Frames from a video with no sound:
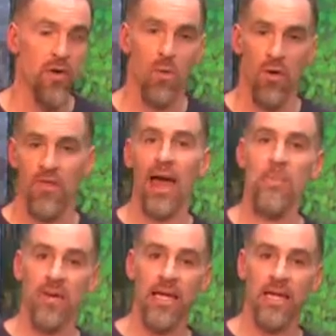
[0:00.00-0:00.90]
What that
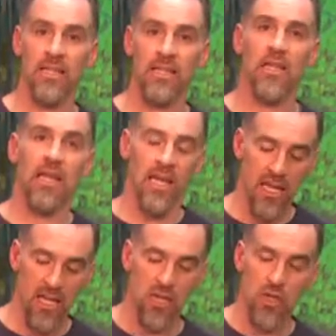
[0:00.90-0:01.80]
means
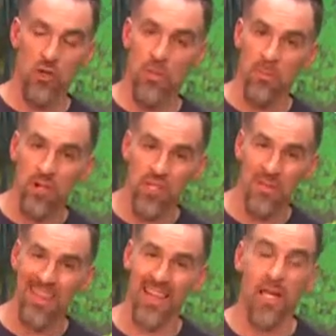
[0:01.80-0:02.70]
is you can put
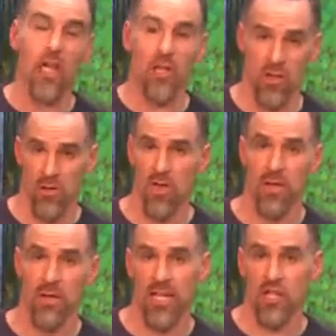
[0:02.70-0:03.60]
something like
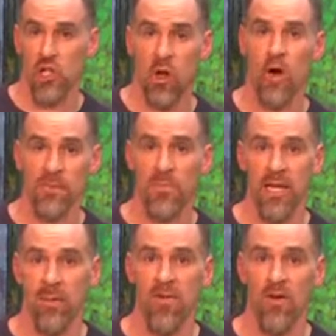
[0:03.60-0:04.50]
Liquitex gloss,
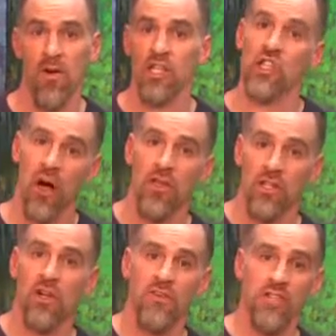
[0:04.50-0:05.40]
medium, and varnish on the
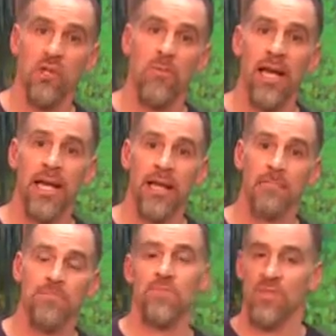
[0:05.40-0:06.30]
surface of your painting.
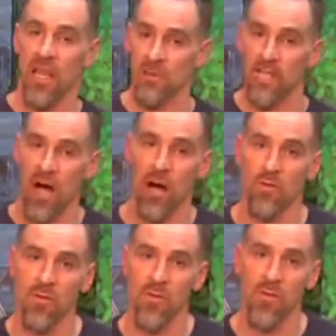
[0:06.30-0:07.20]
That'll be
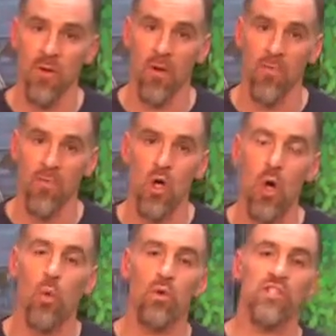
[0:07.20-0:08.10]
non-removable.
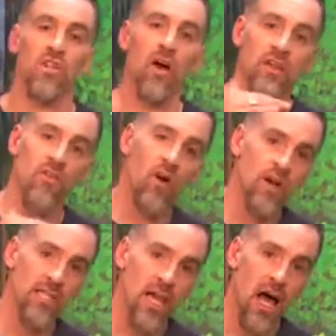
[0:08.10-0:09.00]
With Soluvar
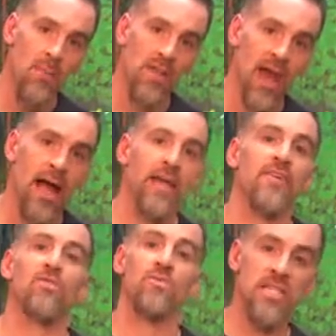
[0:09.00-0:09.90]
on top of that, if
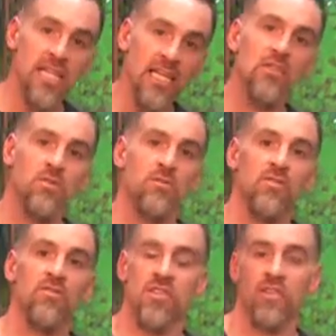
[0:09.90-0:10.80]
you need to
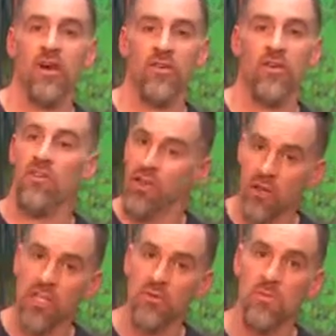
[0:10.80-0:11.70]
remove the Soluvar, if you
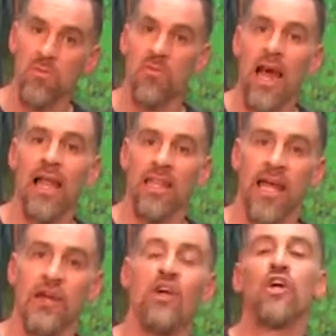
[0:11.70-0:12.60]
need to remove that
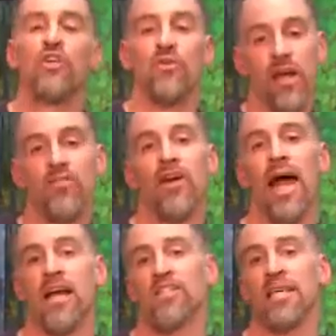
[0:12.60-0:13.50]
layer, you'll never
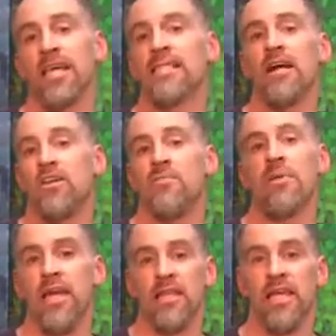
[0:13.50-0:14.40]
actually get down to the
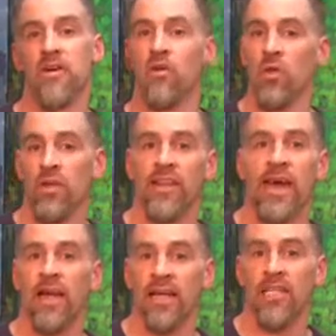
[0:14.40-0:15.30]
paint layer, only
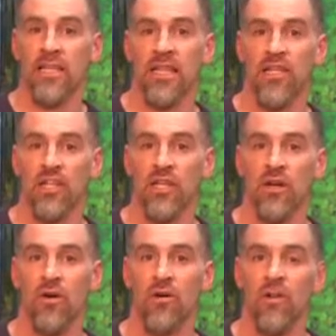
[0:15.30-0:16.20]
that isolation
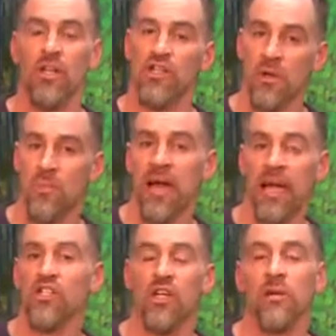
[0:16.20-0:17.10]
coat. So your painting
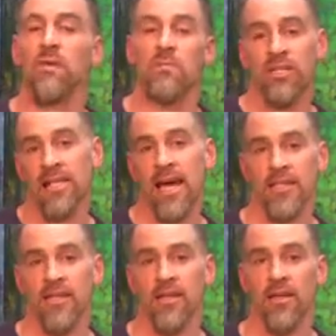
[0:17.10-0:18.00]
is going to be
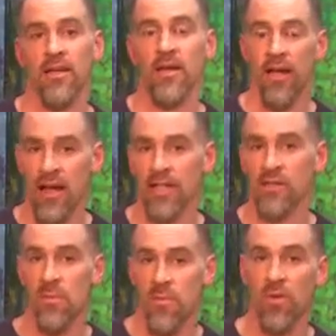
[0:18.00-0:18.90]
protected. And that's
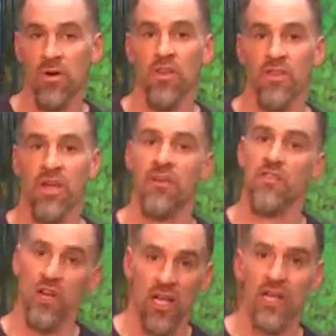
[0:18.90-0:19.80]
an important thing if
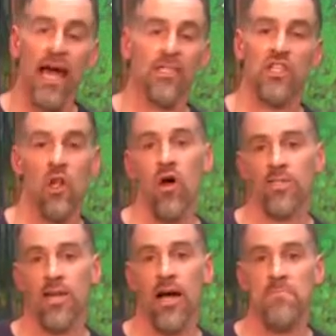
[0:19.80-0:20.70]
they're going to last a long
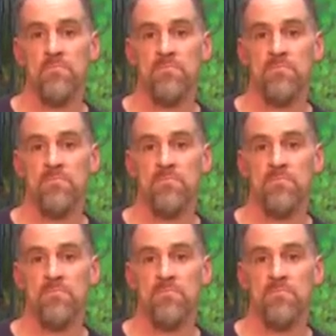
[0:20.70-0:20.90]
time.